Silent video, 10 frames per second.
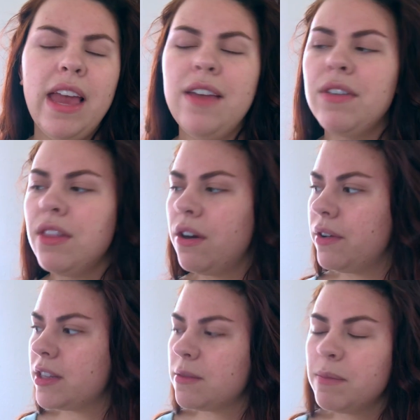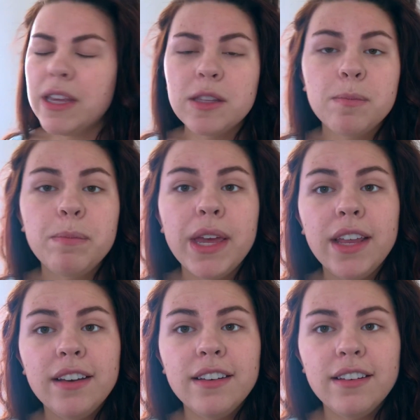even though it's
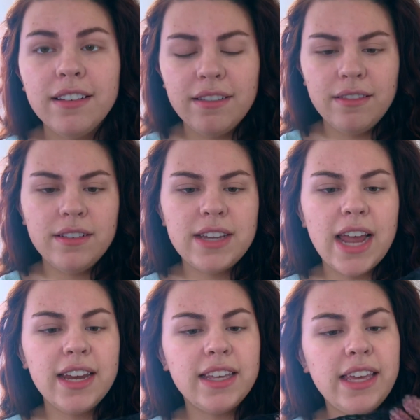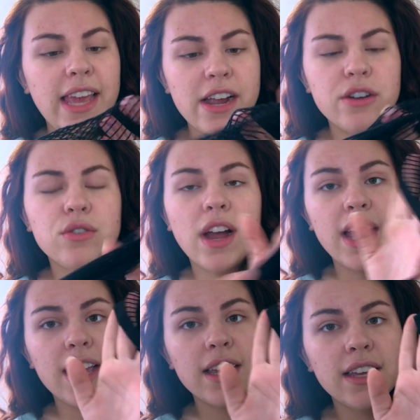been technically air
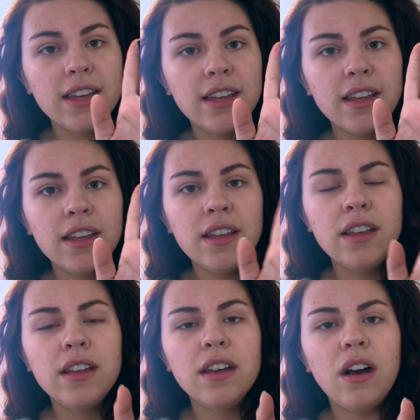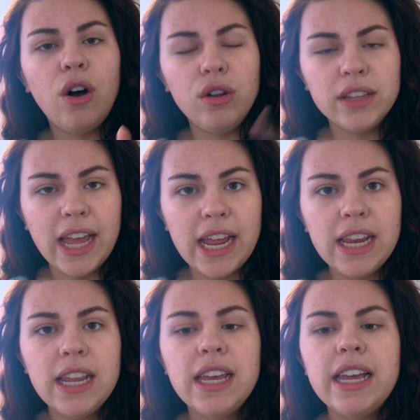drying all night.
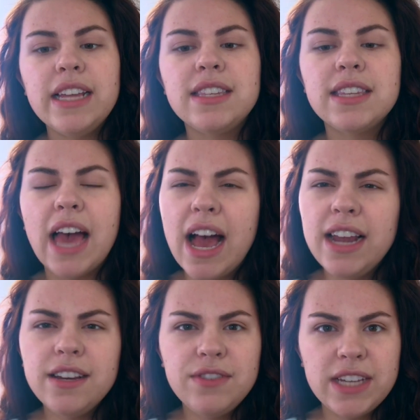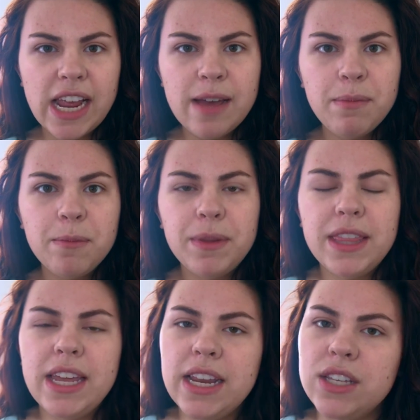It's kind of damp,
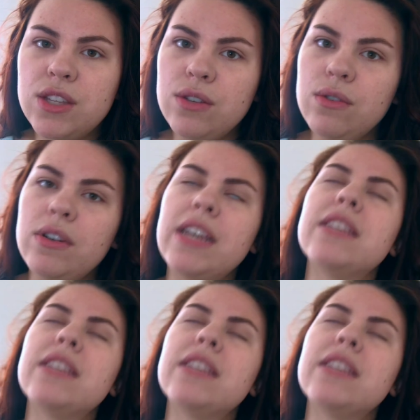but then as soon